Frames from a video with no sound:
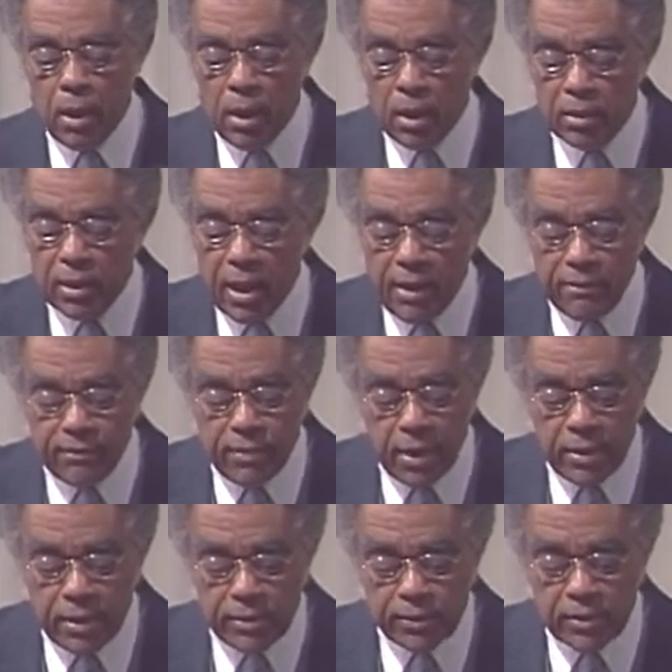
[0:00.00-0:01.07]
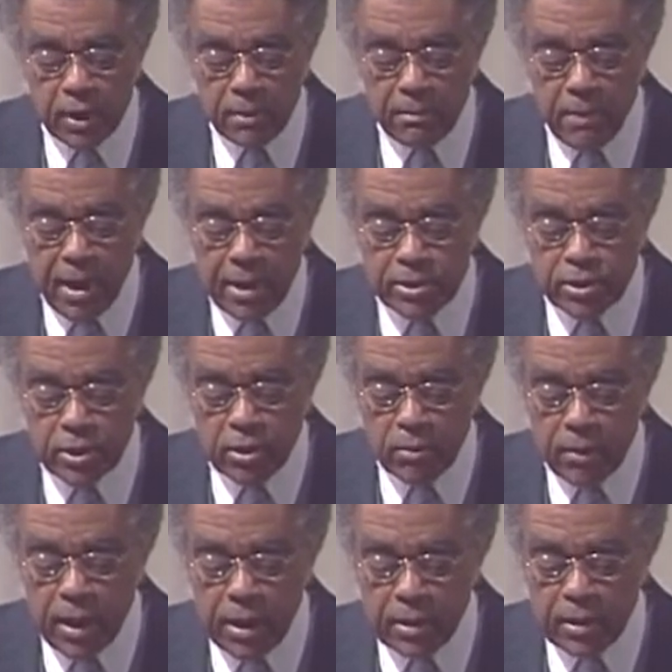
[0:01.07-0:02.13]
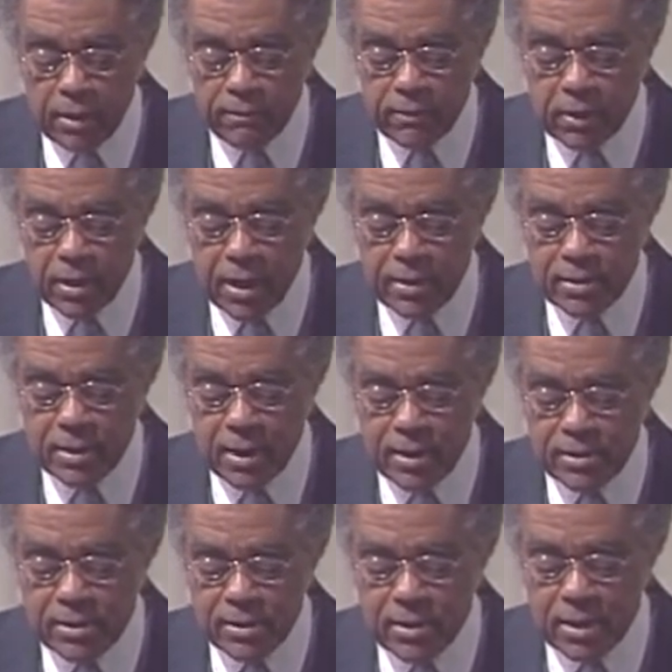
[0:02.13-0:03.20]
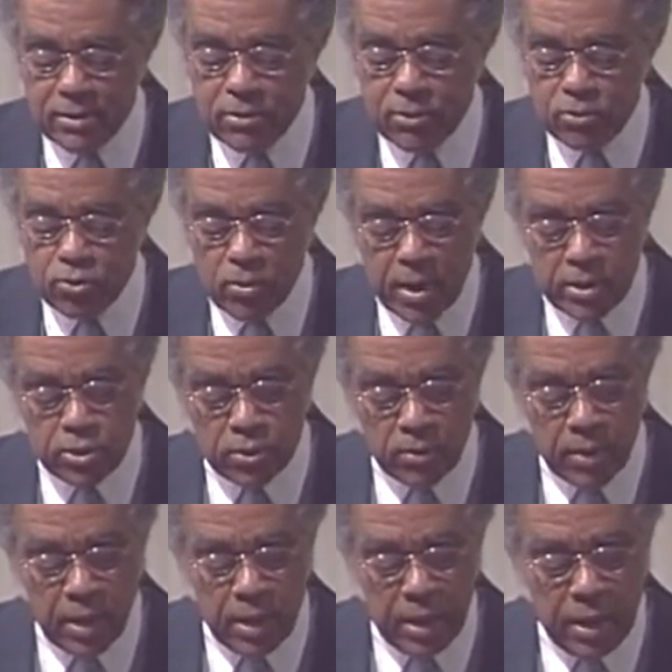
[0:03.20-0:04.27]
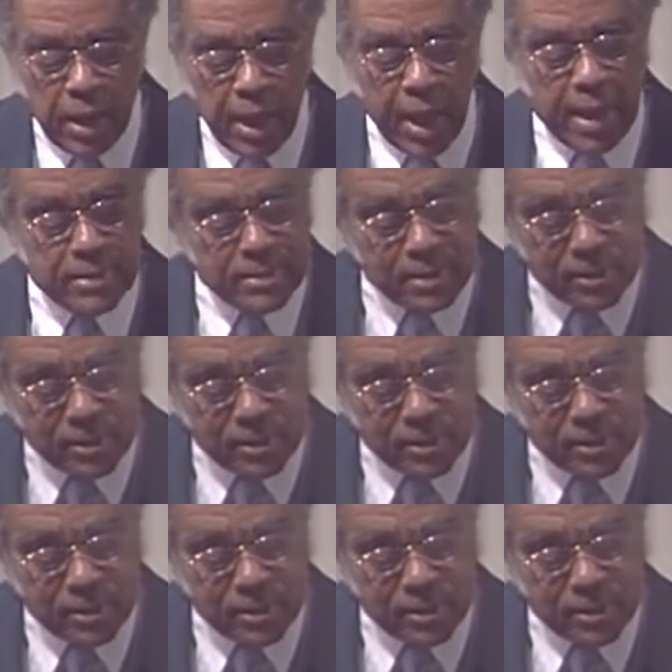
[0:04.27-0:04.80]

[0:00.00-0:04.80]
A life that is a masquerade of clandestine treachery and